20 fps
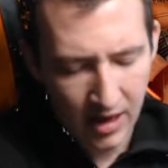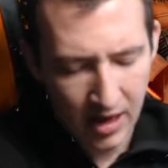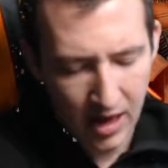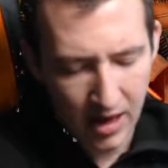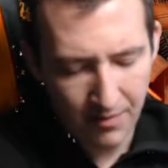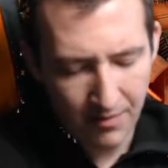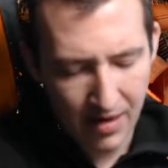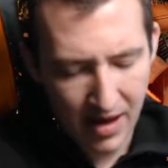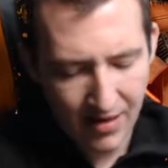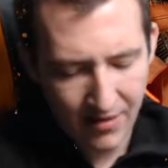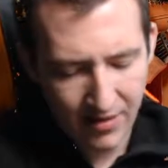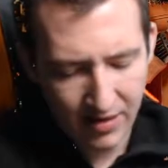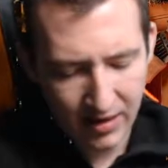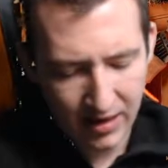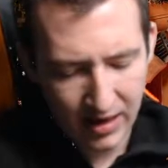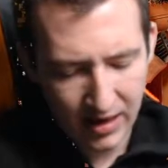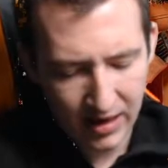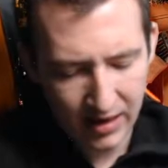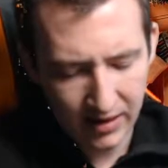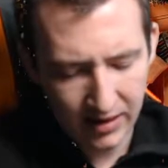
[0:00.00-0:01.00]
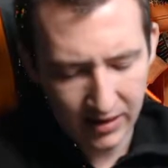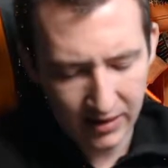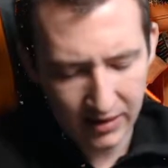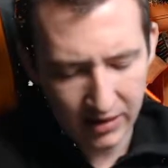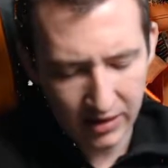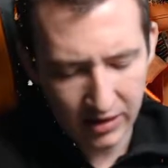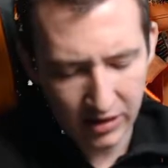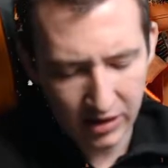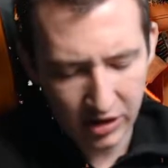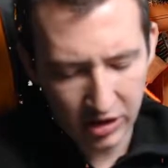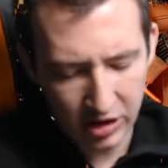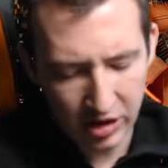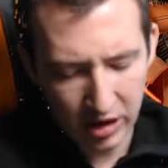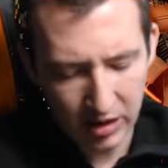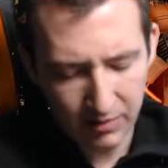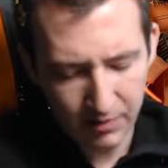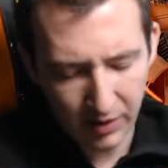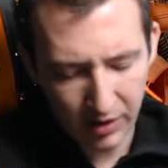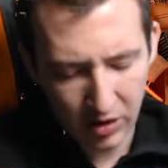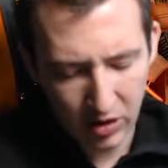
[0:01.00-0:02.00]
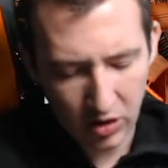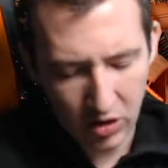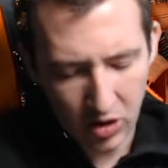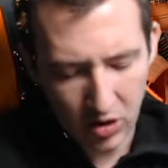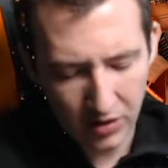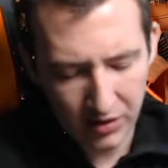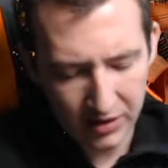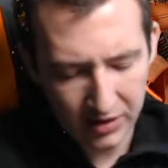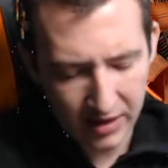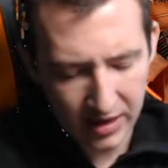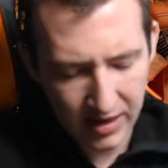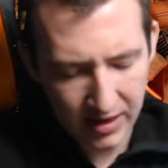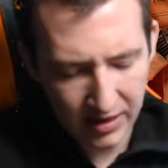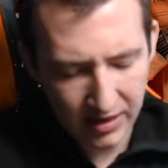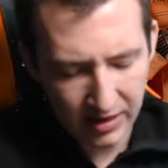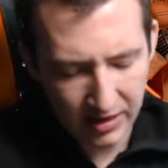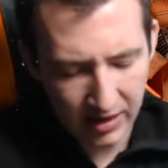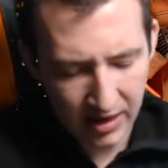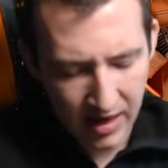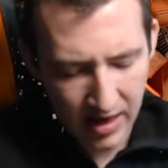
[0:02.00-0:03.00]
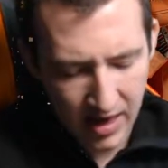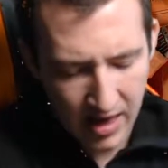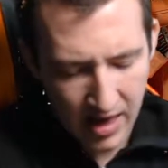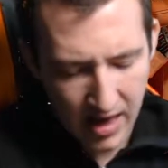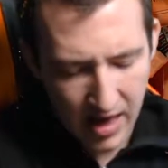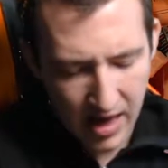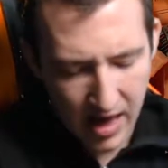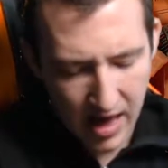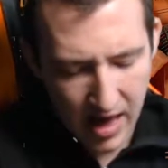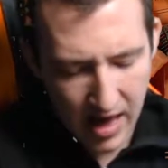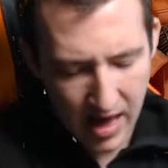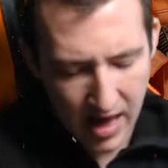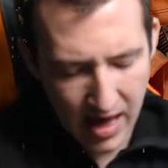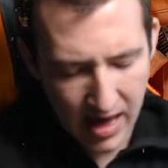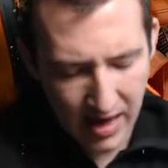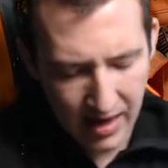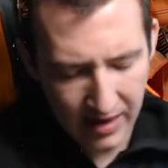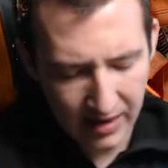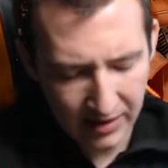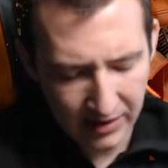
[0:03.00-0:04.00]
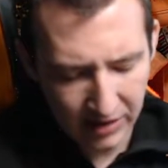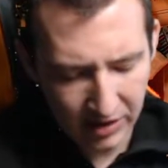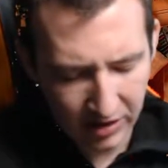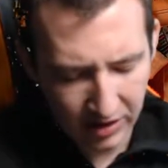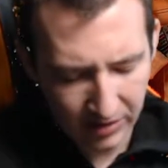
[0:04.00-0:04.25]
apparently this is a cheap content and